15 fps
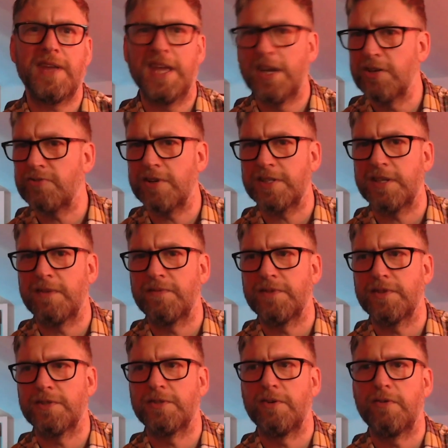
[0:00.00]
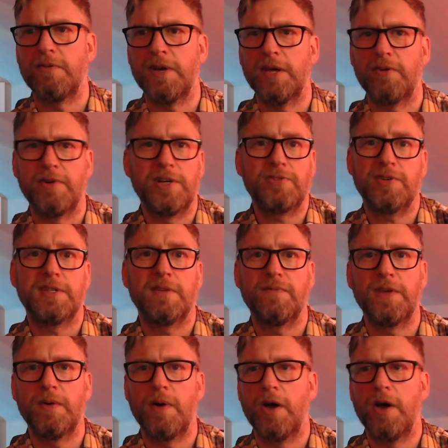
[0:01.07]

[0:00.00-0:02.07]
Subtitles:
interesting for the story or interesting for you at